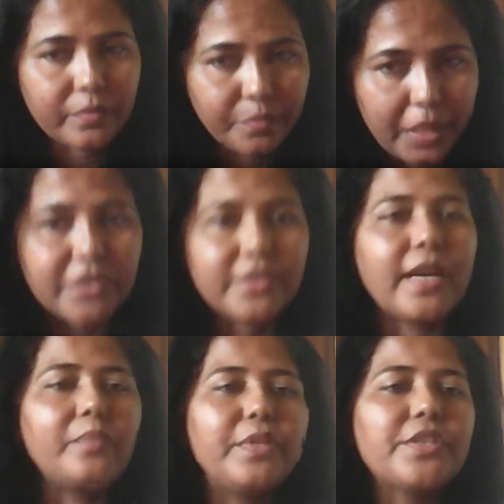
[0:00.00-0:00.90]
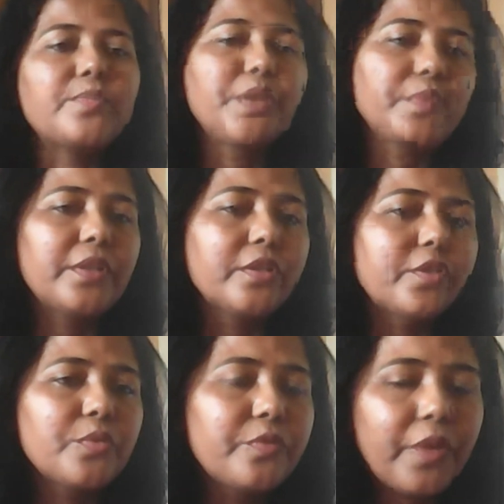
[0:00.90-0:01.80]
be established between the
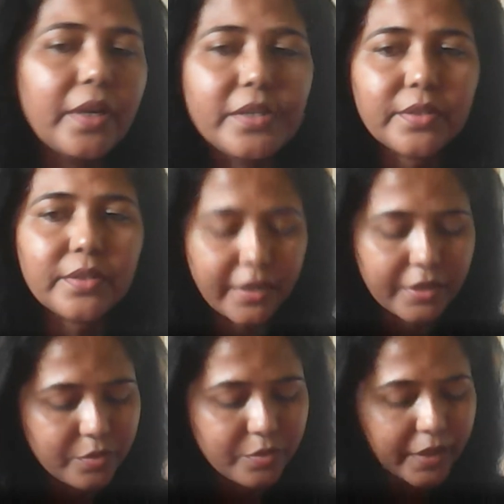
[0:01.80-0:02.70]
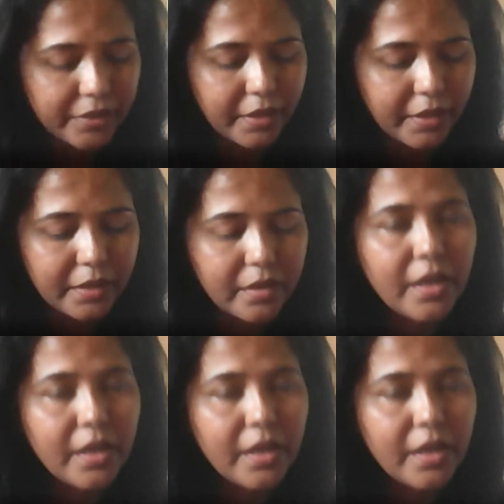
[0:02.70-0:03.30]
two fields. That is one thing.